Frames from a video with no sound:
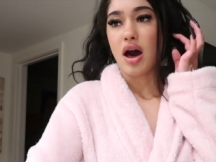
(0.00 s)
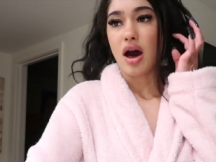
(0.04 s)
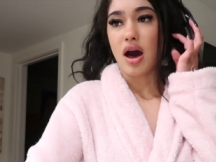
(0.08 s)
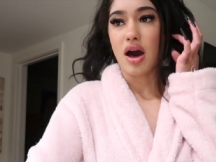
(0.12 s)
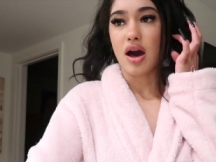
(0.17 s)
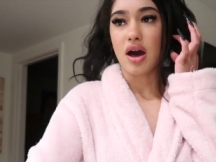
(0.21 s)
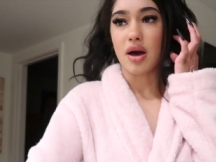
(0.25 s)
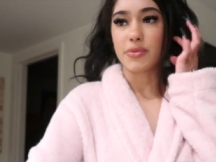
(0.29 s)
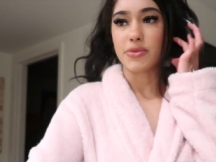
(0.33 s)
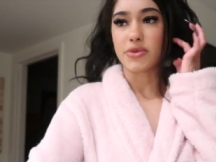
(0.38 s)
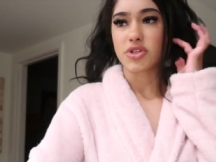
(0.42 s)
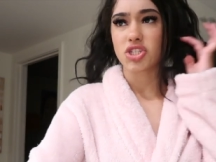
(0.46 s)

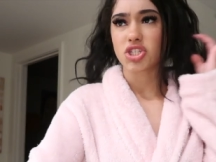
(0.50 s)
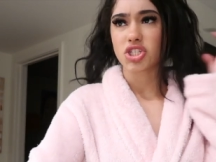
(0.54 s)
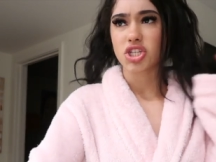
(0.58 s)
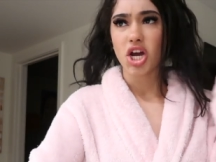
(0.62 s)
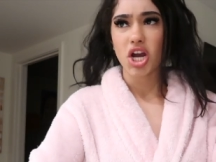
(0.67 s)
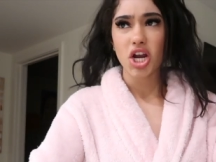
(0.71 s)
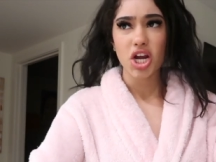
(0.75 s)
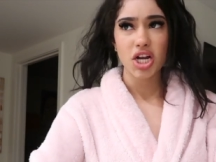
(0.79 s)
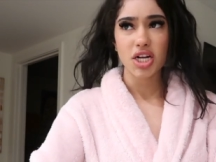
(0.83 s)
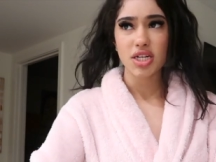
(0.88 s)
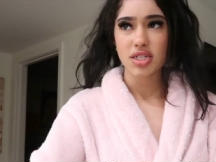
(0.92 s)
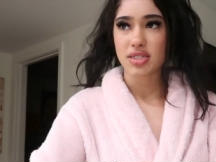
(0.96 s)
Um,
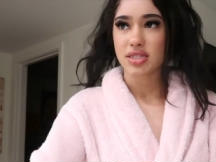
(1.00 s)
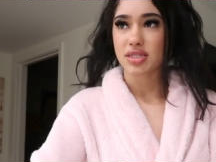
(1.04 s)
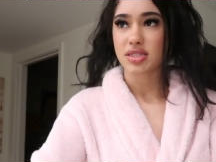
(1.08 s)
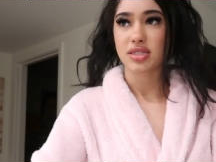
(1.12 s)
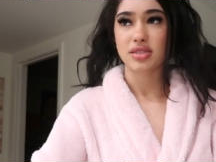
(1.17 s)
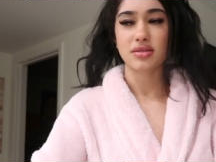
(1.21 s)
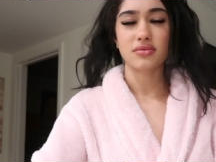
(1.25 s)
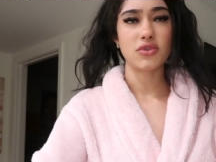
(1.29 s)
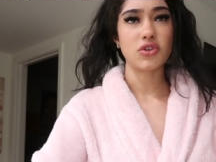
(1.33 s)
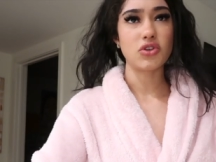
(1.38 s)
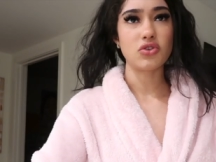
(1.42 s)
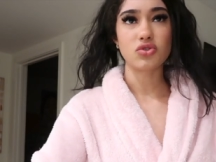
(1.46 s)

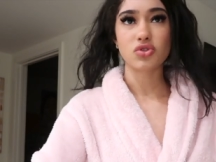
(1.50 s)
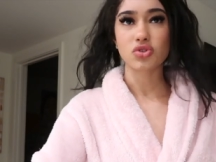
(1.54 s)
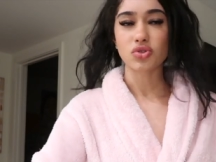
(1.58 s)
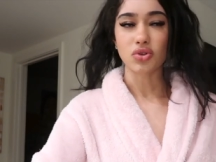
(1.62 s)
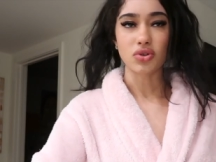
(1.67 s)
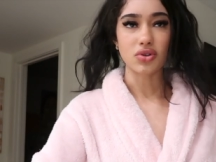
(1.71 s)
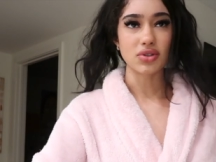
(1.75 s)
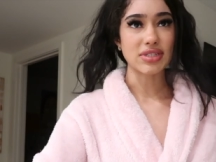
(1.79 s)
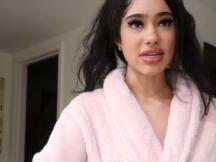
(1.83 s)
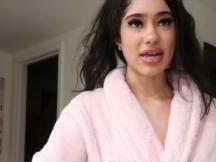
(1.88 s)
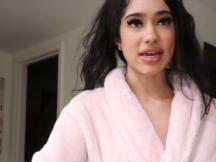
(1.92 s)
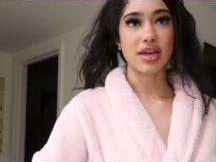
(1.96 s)
skirts,
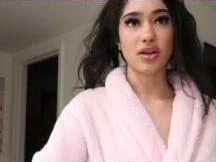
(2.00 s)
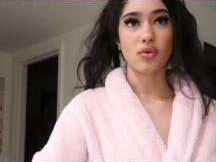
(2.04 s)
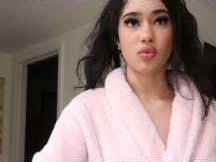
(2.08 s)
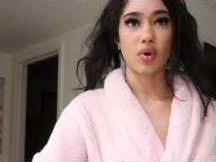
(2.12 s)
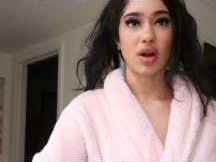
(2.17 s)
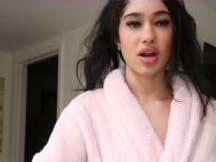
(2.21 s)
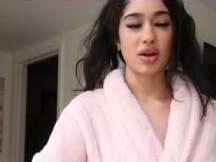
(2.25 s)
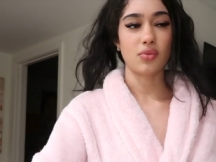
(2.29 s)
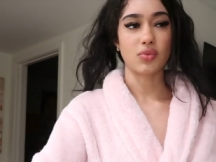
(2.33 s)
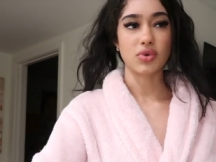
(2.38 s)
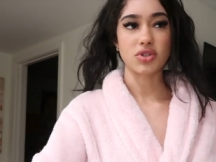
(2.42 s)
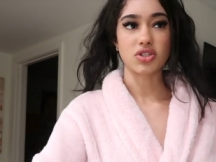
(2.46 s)
neutrals I could
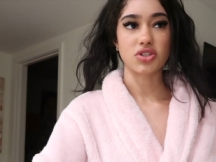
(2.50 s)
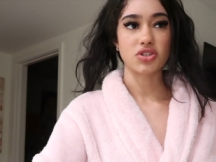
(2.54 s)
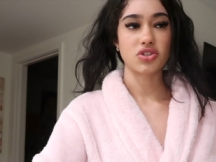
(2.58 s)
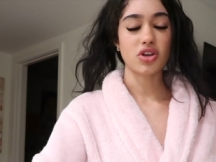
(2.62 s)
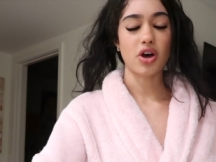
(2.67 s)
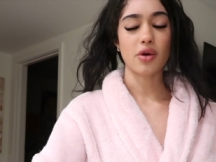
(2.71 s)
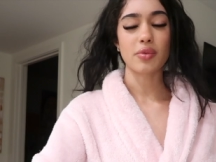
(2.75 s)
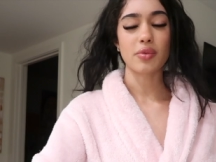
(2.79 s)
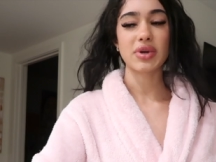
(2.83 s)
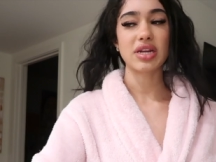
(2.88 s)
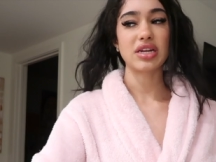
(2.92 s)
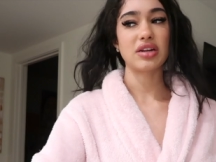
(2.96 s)
wear with
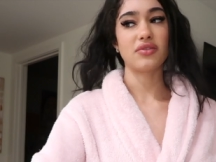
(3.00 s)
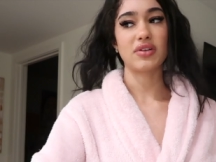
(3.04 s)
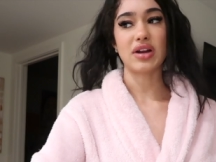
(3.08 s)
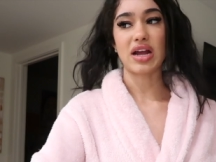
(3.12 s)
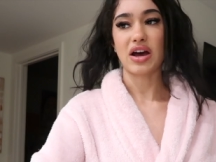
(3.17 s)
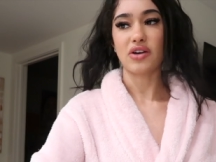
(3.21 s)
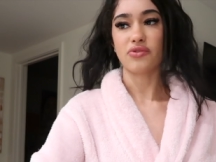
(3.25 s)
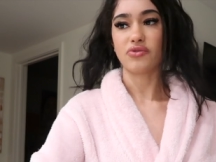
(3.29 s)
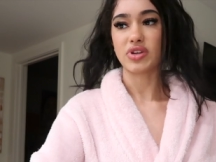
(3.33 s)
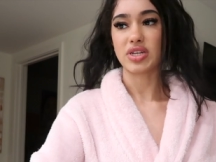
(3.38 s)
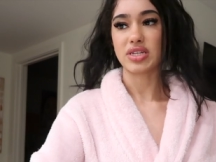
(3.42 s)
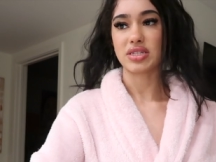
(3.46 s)
so many different
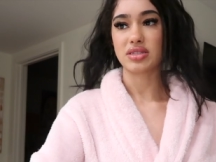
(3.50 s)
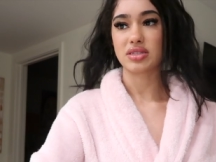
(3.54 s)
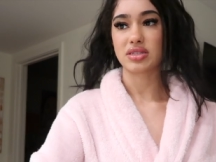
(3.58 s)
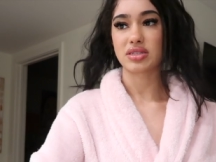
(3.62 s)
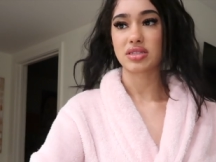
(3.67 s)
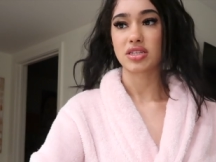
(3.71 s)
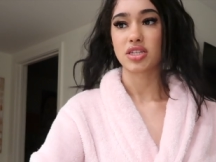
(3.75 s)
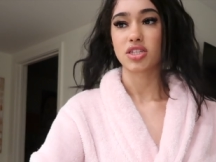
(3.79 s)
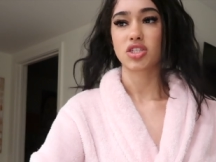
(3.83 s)
outfits.